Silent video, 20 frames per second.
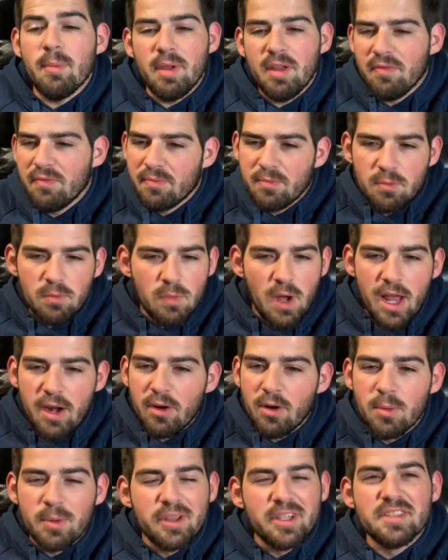If I don't
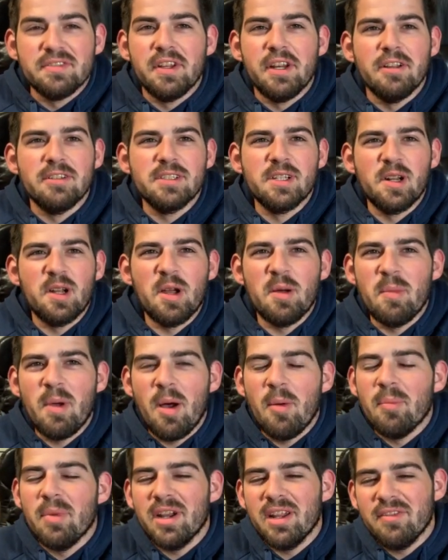know when this video is going to come
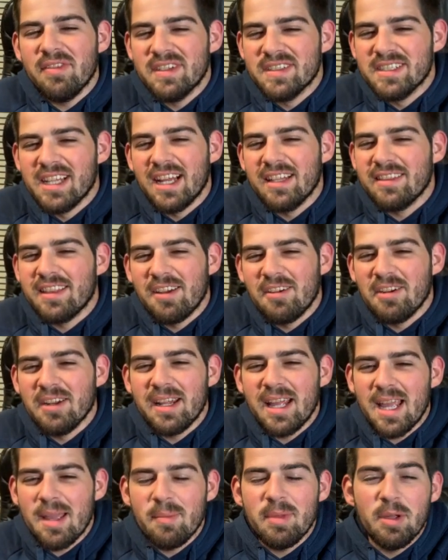out, but if he's not there in
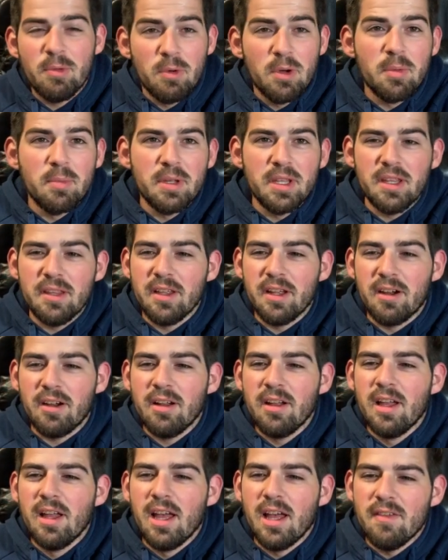game, he will be there
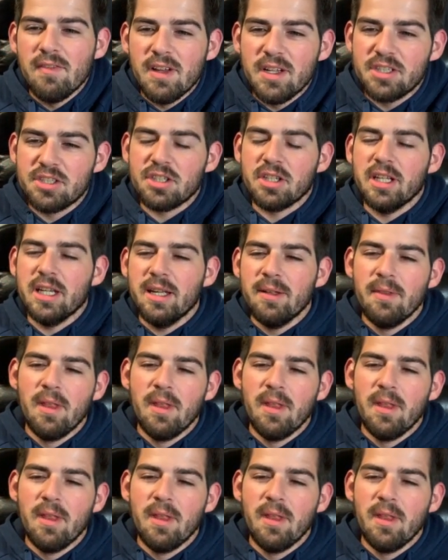eventually.